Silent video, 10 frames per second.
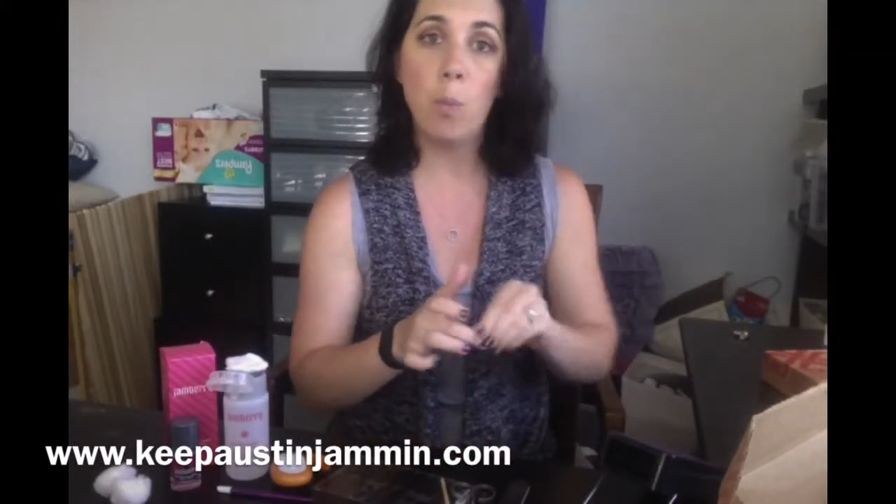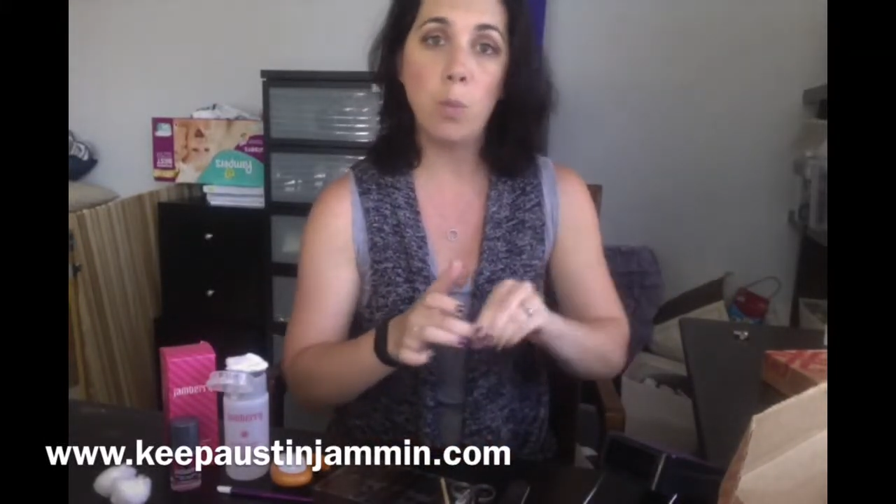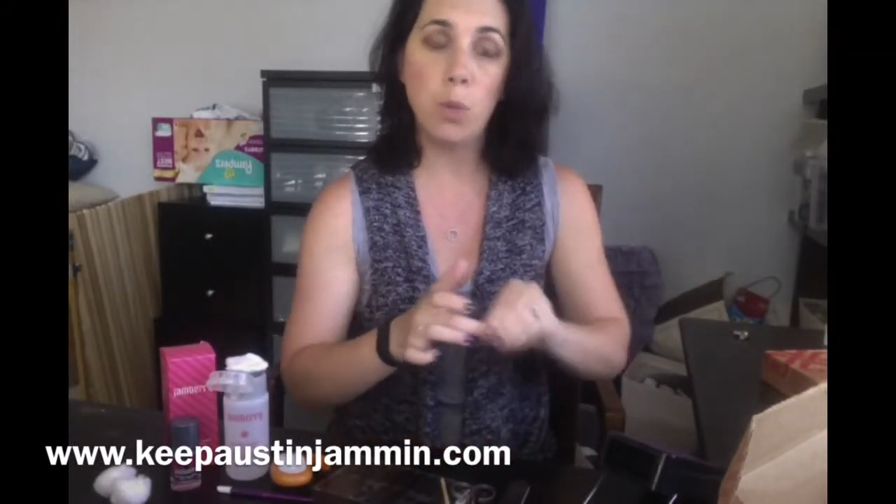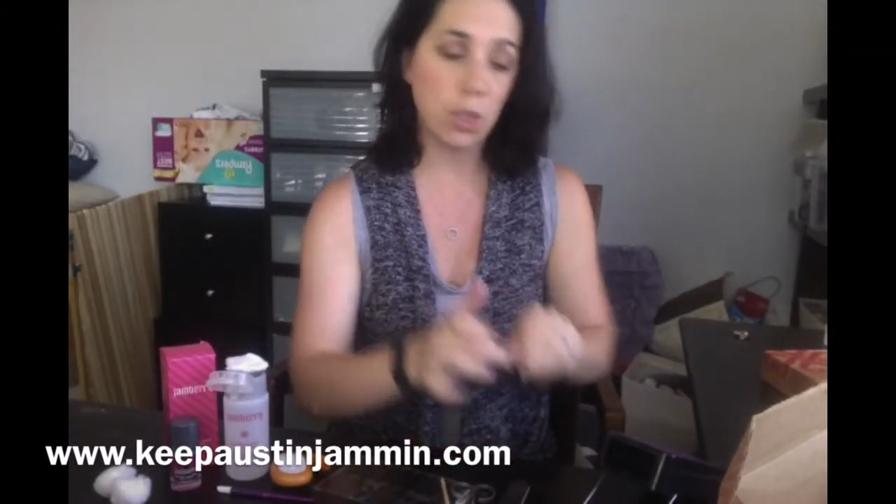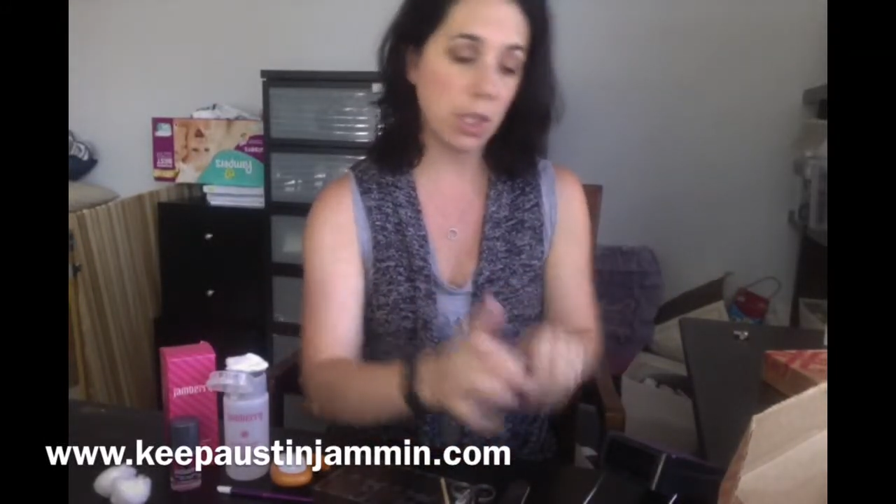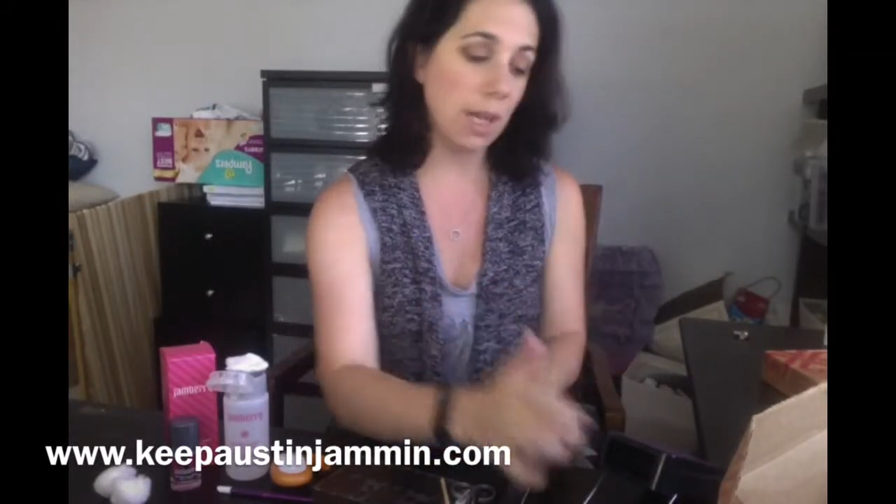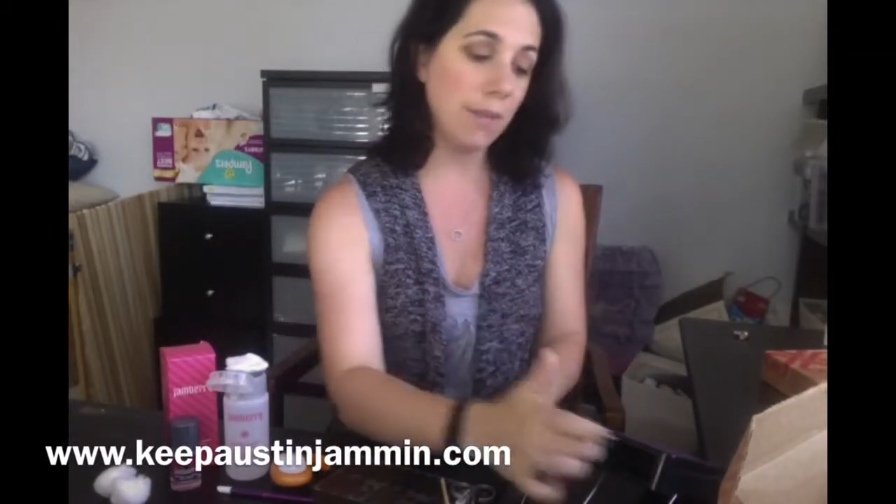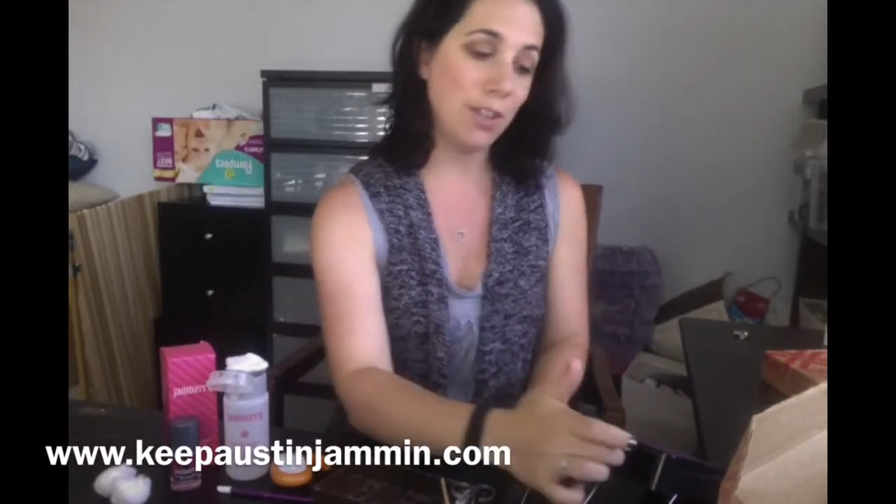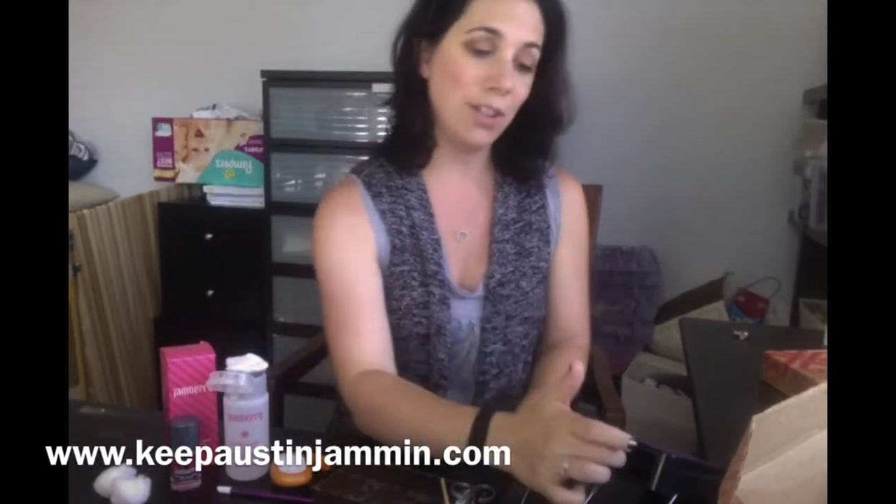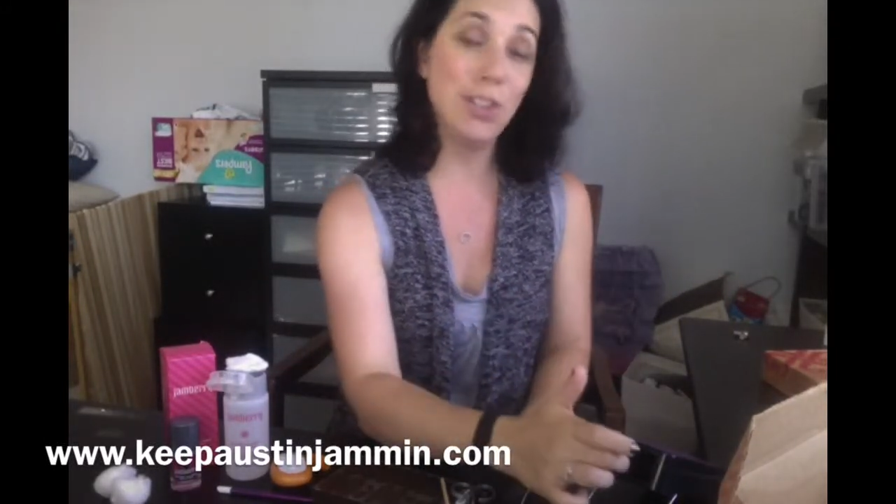There's enough
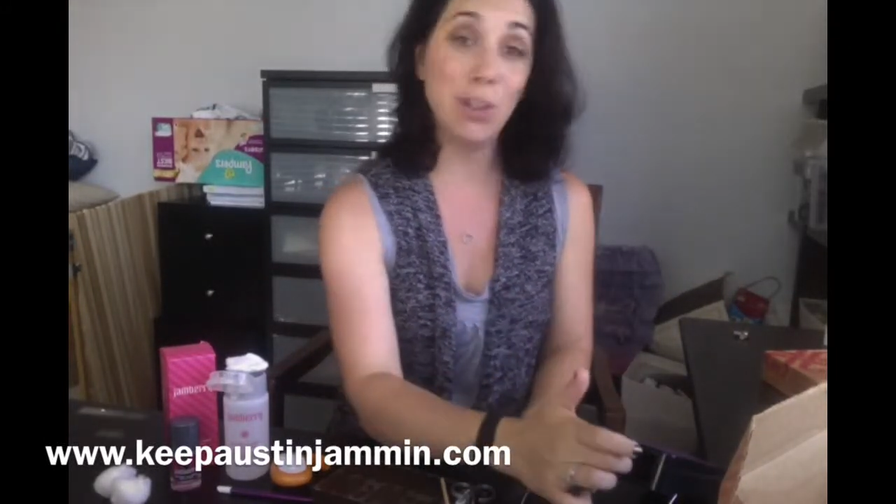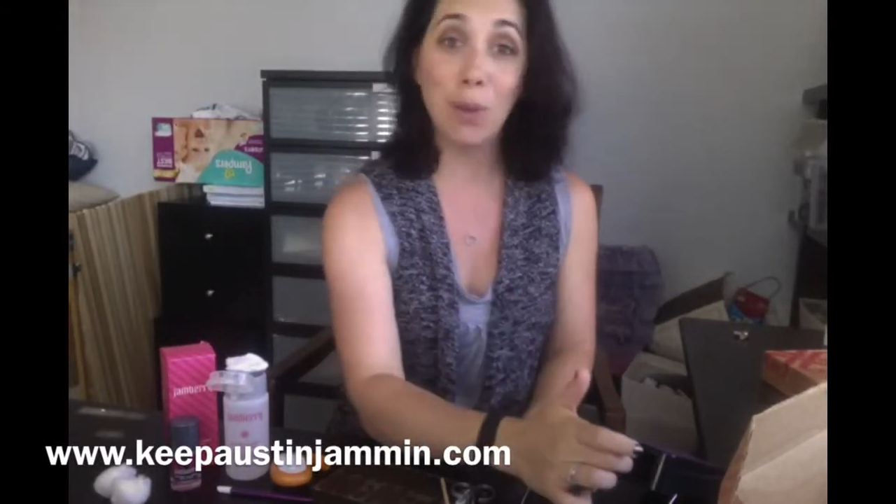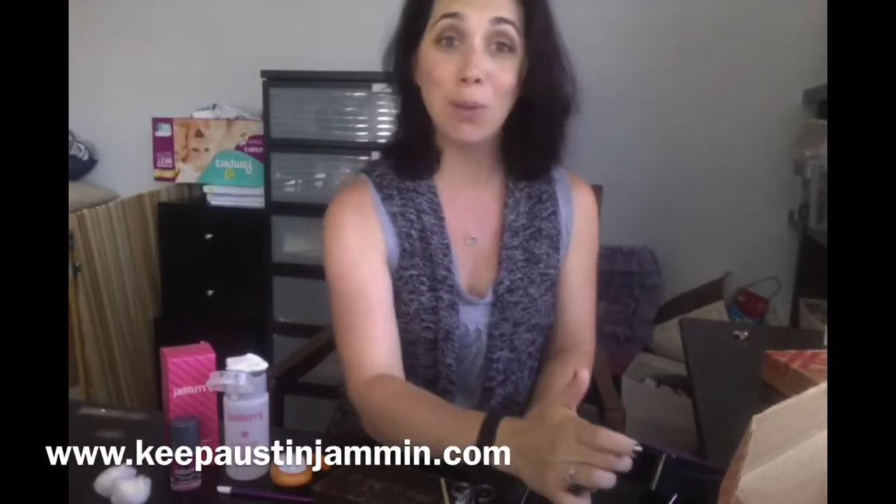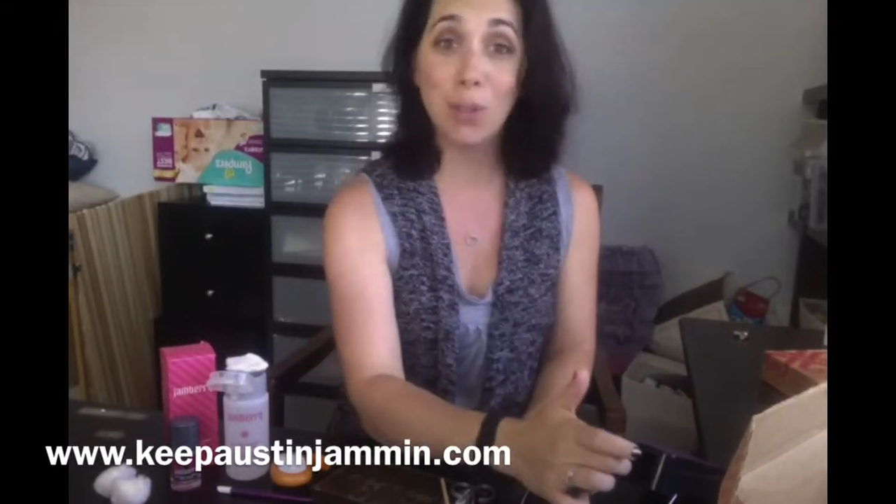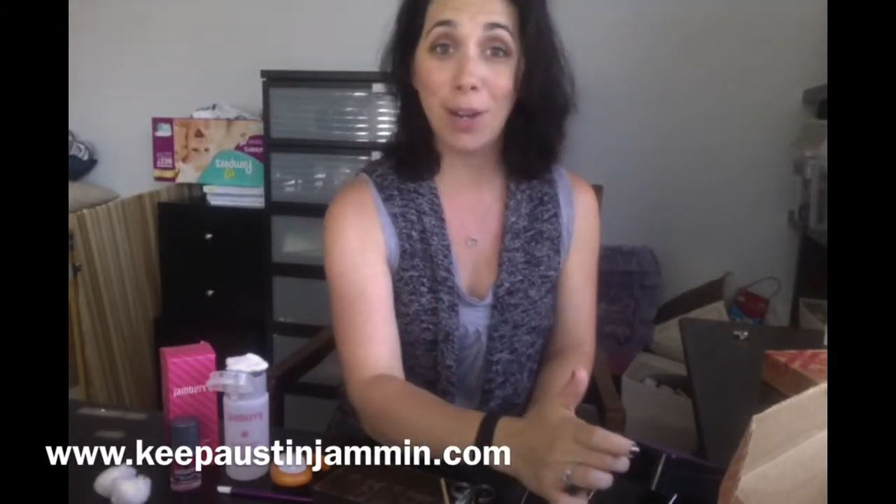that you're doing with your